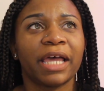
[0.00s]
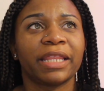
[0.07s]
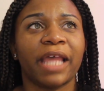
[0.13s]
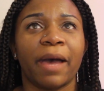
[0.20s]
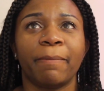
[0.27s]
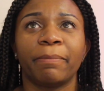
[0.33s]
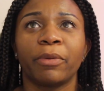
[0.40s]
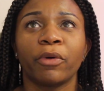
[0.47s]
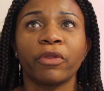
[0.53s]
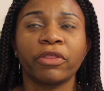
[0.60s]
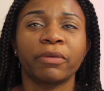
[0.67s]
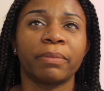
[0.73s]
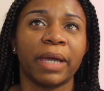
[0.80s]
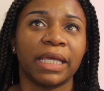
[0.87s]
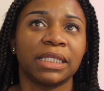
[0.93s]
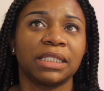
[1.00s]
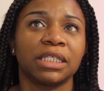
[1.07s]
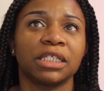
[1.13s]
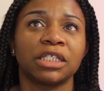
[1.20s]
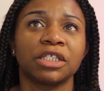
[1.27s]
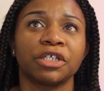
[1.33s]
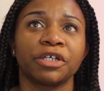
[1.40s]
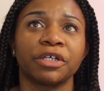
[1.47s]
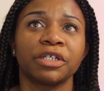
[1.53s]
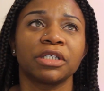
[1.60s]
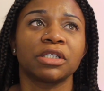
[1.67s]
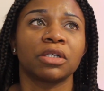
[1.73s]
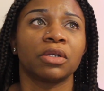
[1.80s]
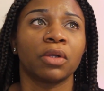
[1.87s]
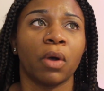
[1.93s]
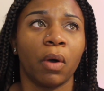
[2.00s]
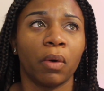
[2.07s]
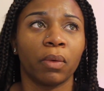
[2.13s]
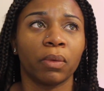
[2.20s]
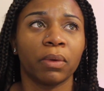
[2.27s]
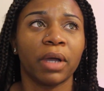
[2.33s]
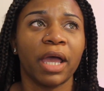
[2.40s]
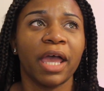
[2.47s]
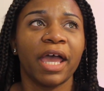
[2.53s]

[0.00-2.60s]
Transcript: that both of my sisters know